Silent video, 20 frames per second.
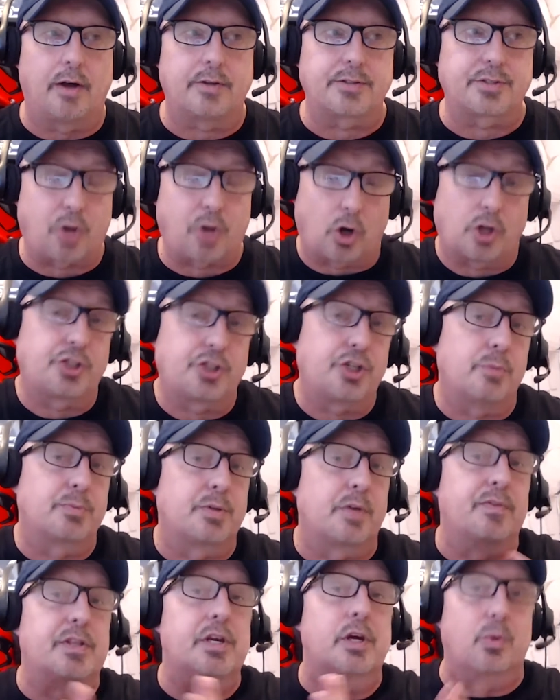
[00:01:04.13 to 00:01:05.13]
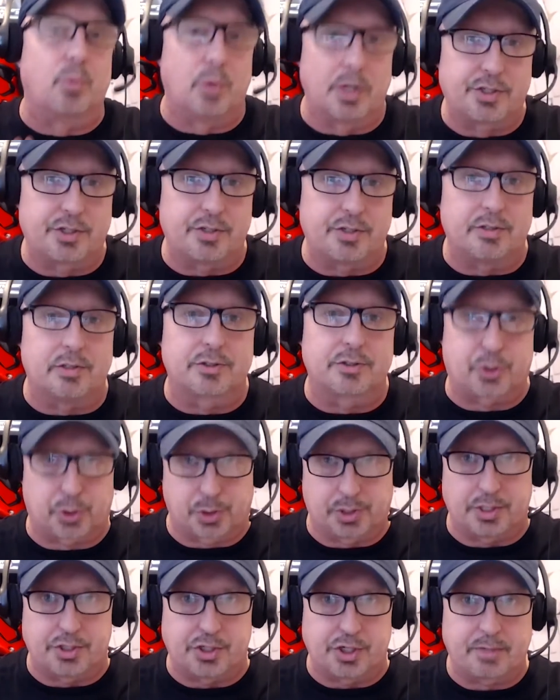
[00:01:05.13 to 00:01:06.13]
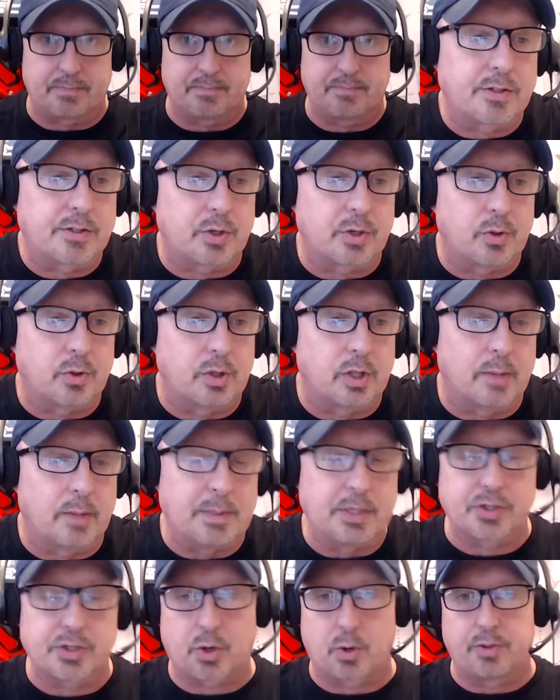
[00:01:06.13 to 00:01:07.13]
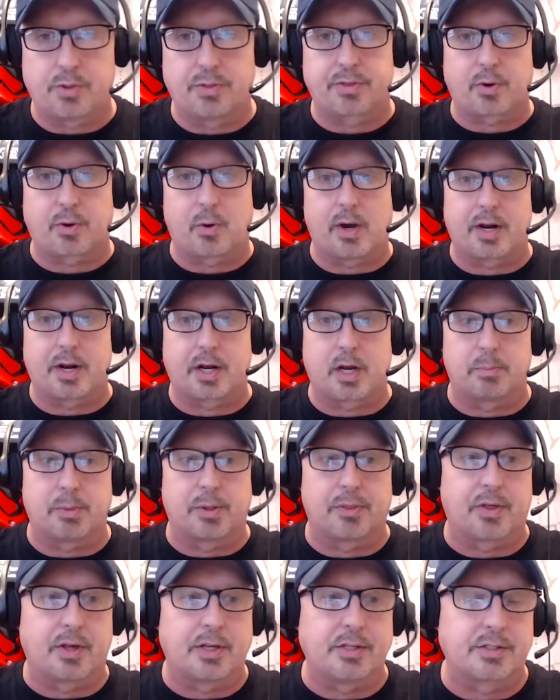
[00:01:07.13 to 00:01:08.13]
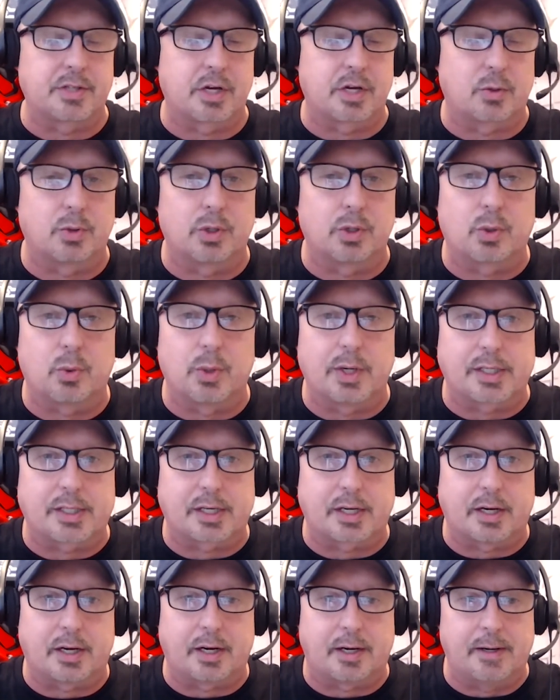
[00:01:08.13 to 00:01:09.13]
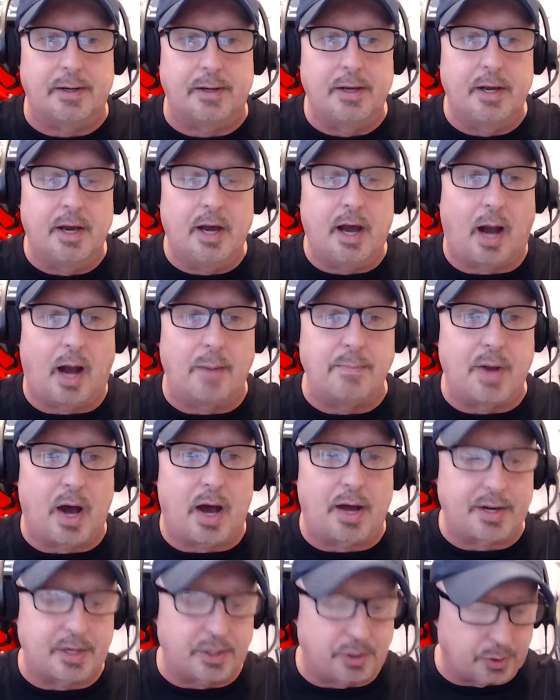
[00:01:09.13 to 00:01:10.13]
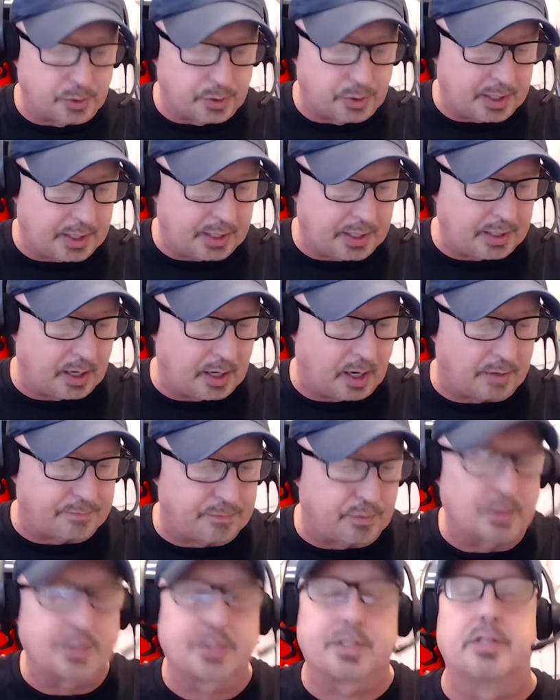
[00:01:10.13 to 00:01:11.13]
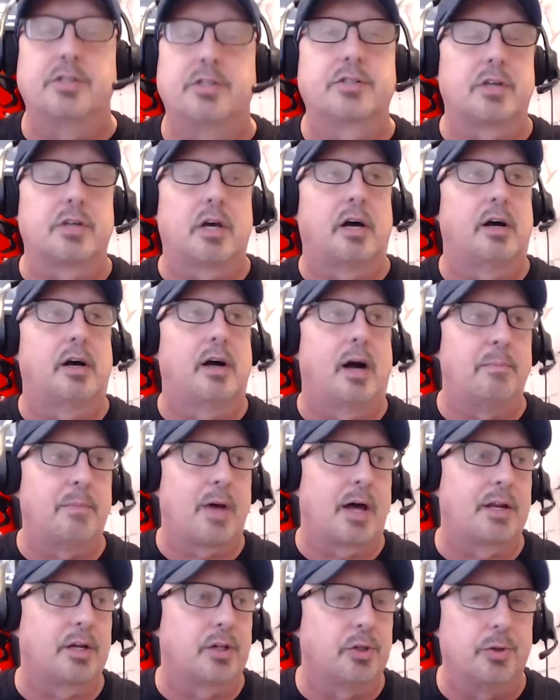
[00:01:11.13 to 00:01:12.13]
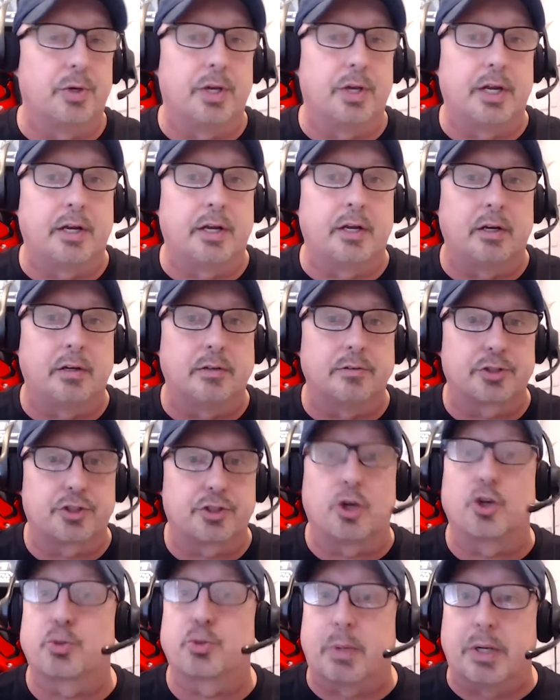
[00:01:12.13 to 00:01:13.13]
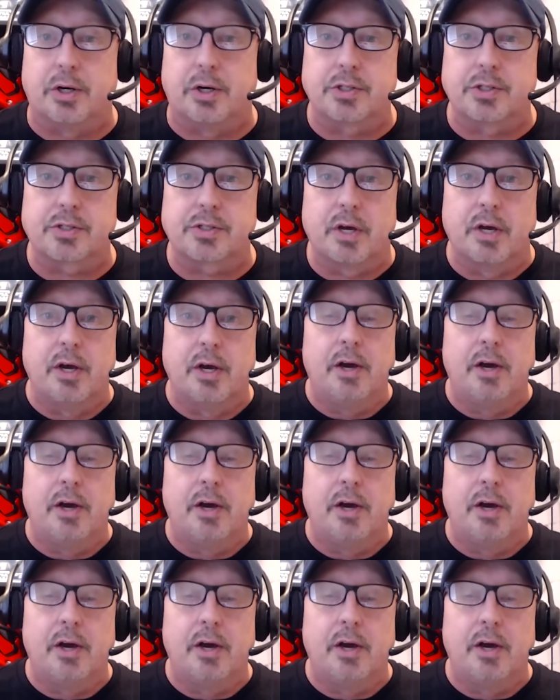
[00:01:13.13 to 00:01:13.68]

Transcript: starships of the original trilogy. So let me just go ahead and throw out a couple of things there real quick. I'm not including, for instance, I'm not including snow speeders